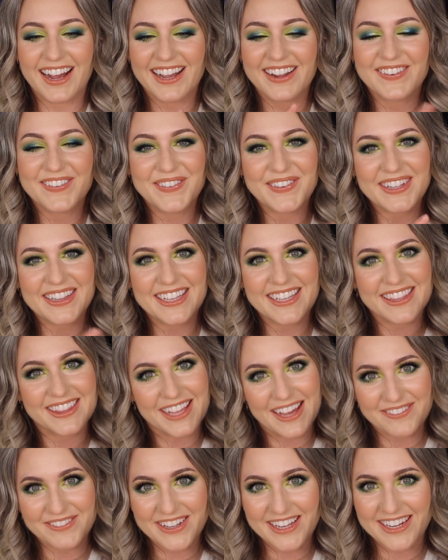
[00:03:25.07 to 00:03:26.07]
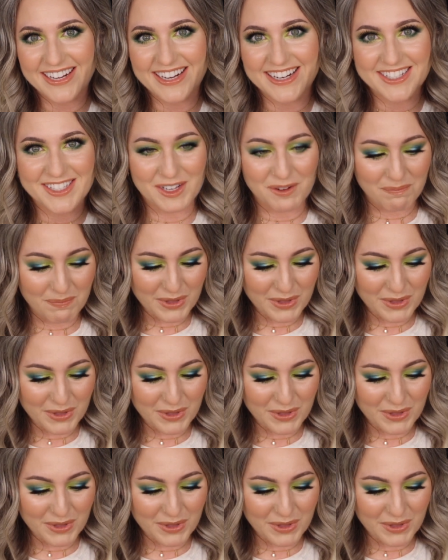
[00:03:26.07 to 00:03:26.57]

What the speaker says: I really love it. It's a